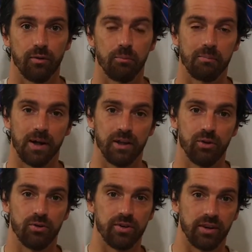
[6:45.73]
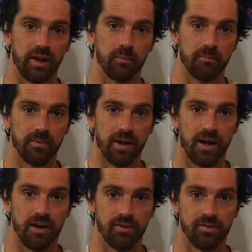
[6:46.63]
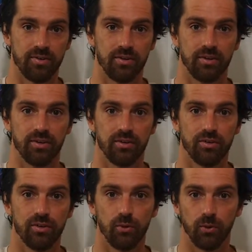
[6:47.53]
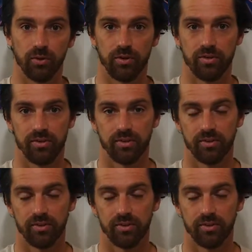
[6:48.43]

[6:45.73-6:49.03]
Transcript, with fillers: by using them as tools.